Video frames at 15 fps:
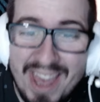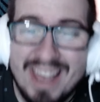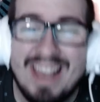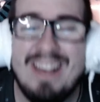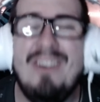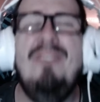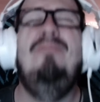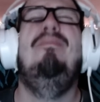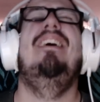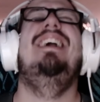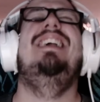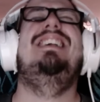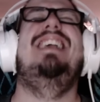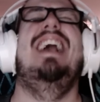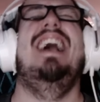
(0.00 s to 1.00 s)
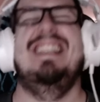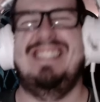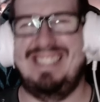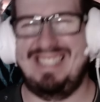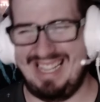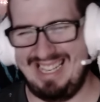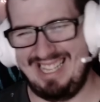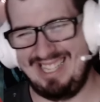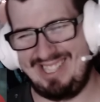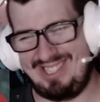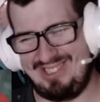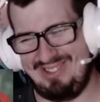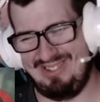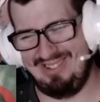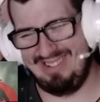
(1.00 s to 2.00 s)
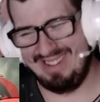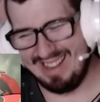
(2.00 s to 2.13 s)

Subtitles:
Oh my god, Zenitsu!